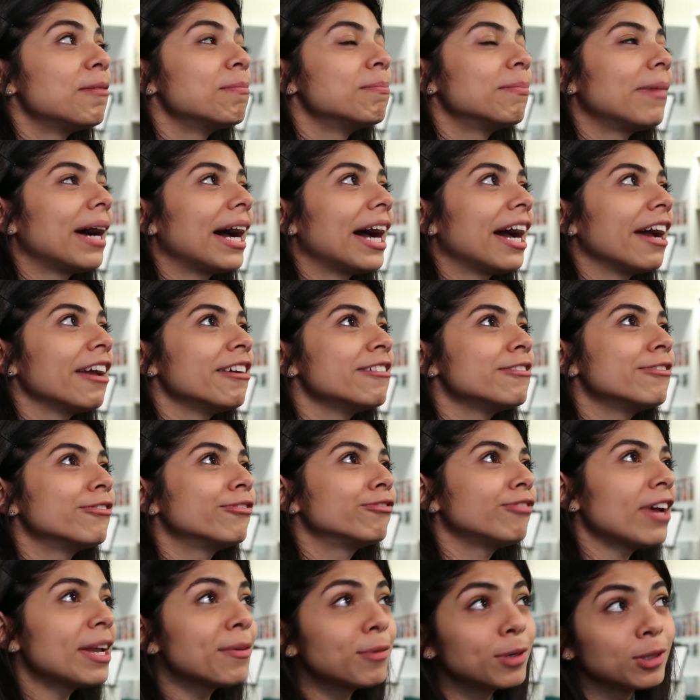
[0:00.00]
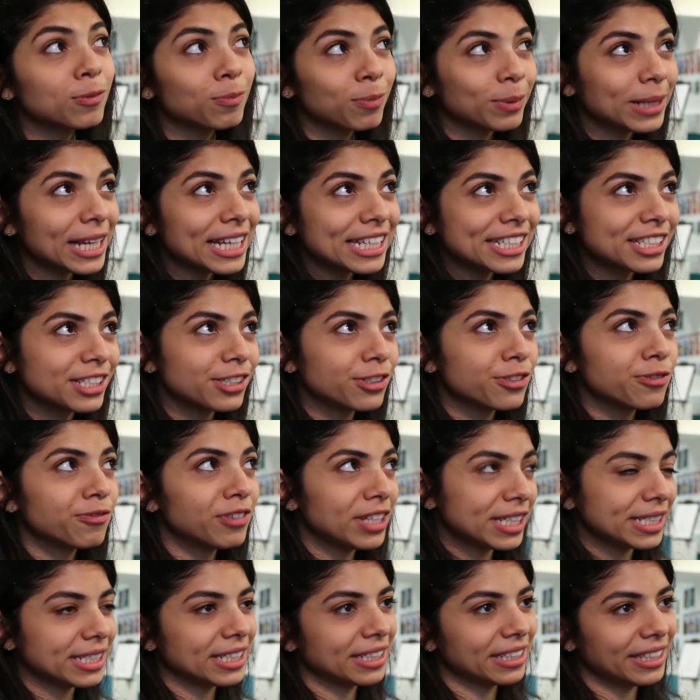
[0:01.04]
My favorite place to
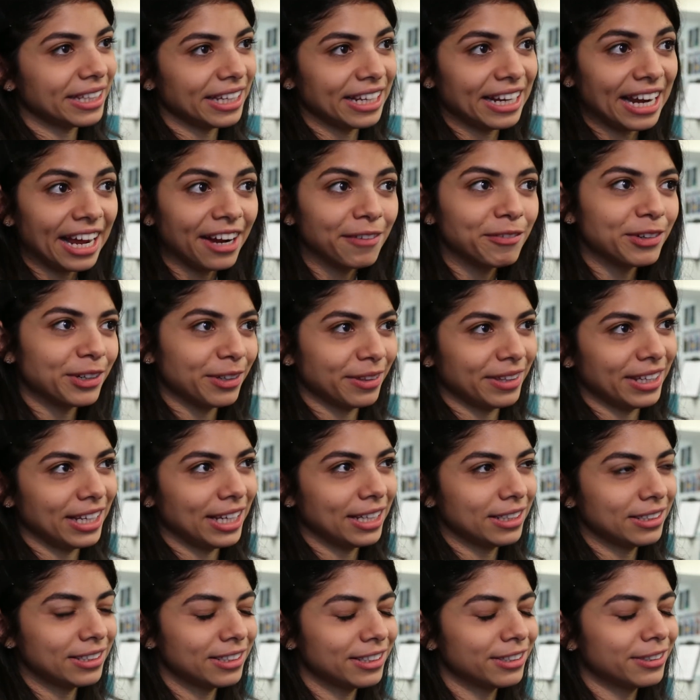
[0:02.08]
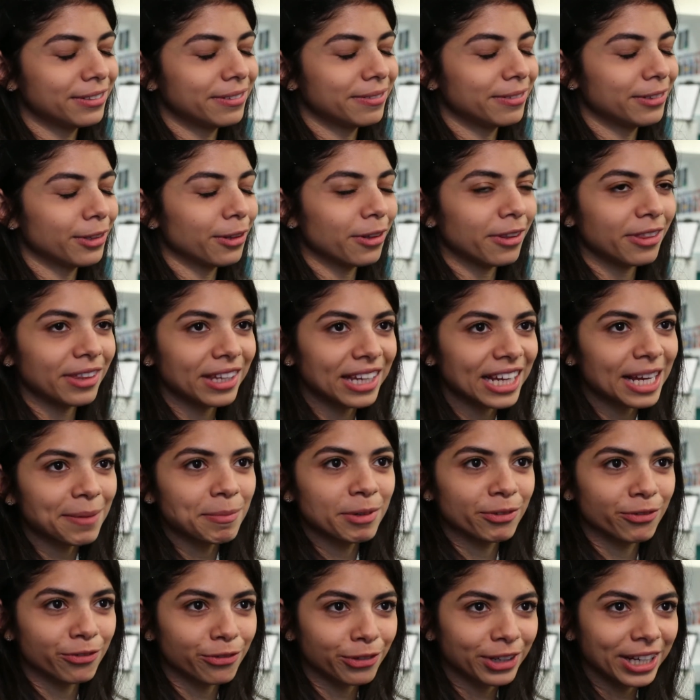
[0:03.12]
visit in Aberdeen, don't think
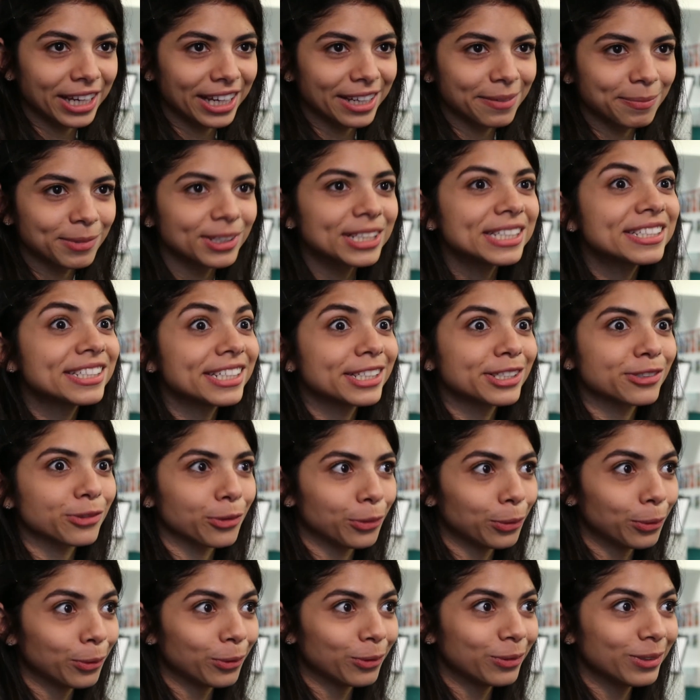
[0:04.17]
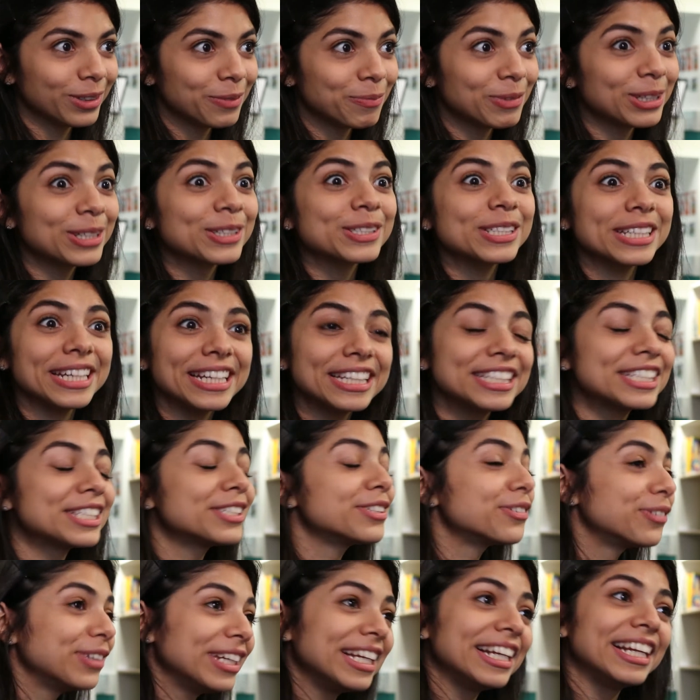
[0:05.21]
I'm a freak, but it's the school. Because
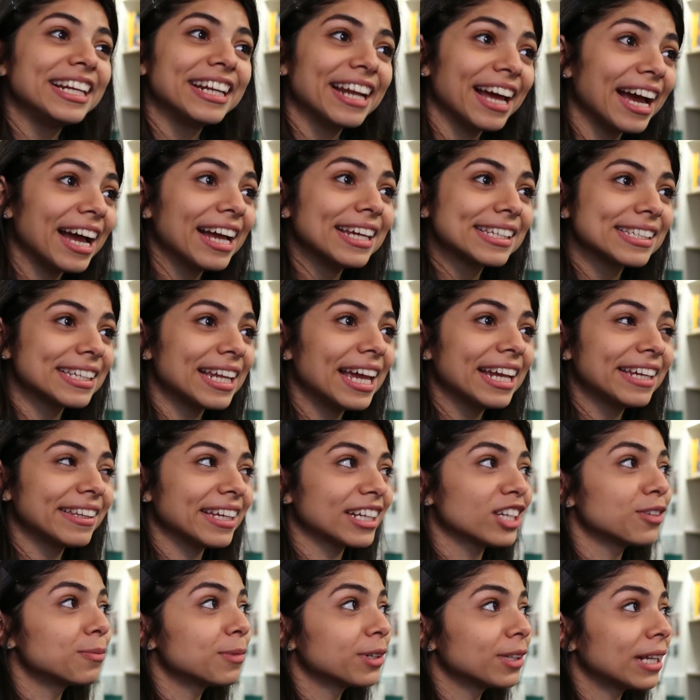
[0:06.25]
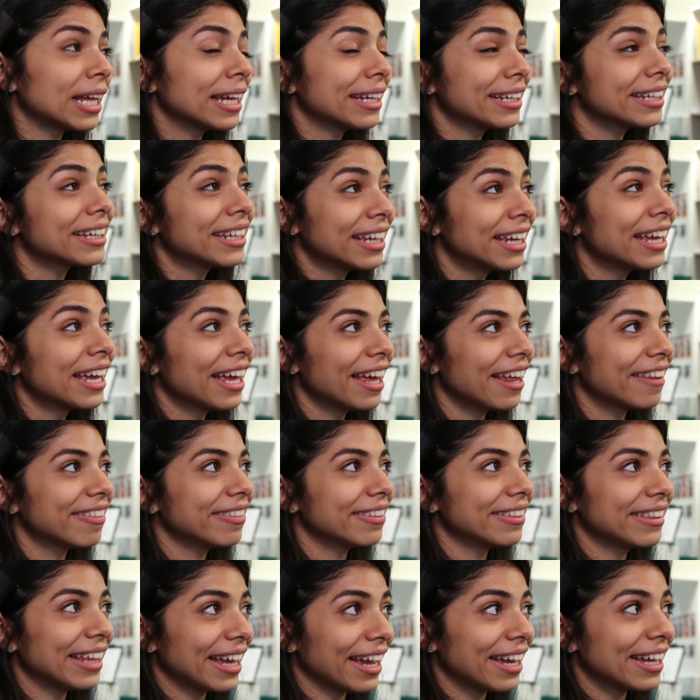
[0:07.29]
it's really nice, like the, like
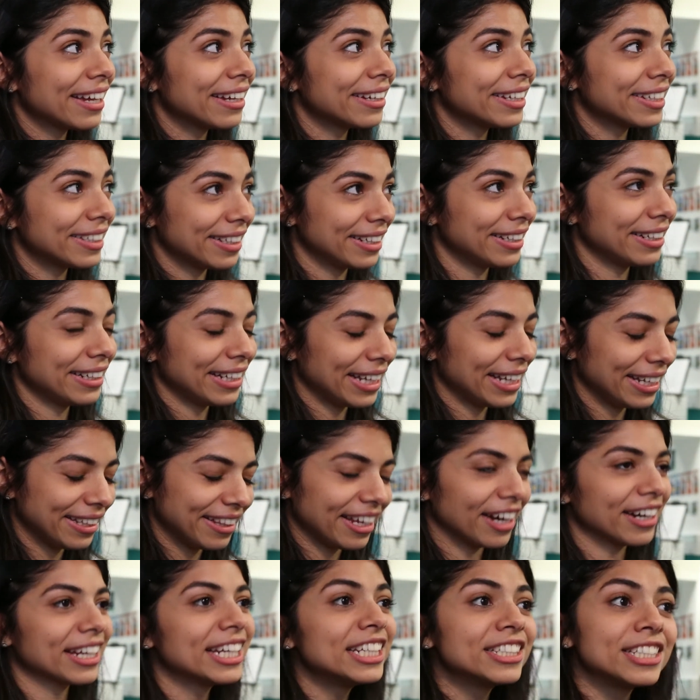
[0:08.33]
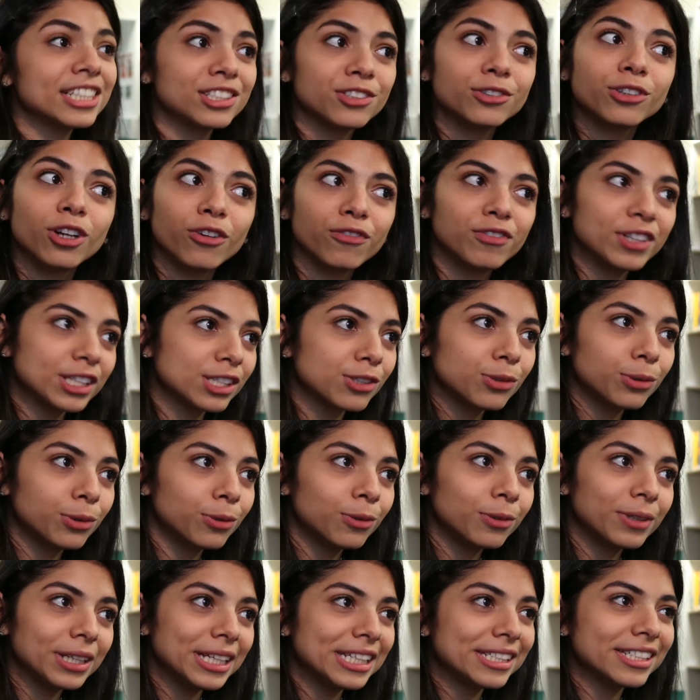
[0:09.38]
the, like the architecture of the
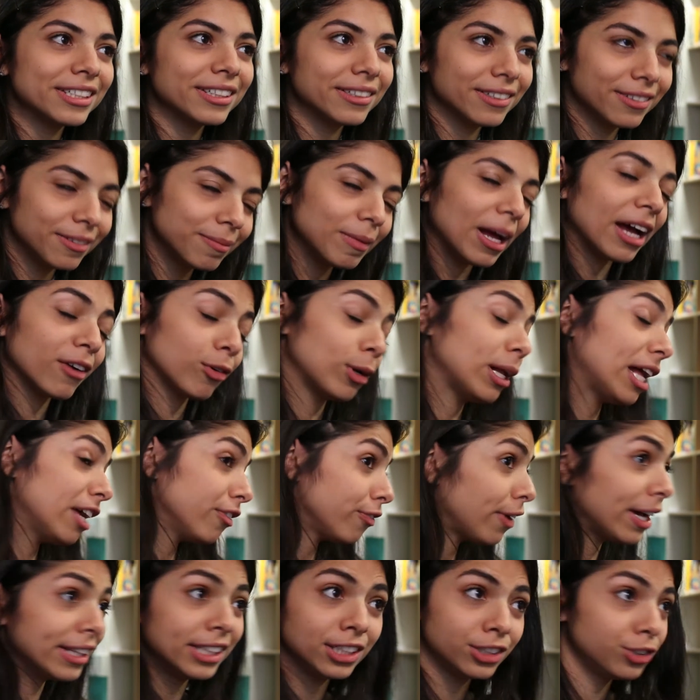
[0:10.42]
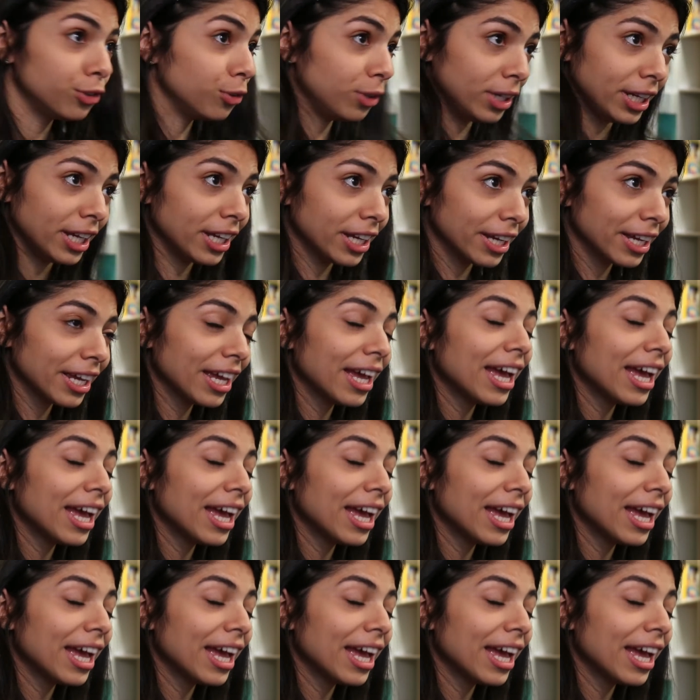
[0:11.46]
school is, uh, well, I find it unique.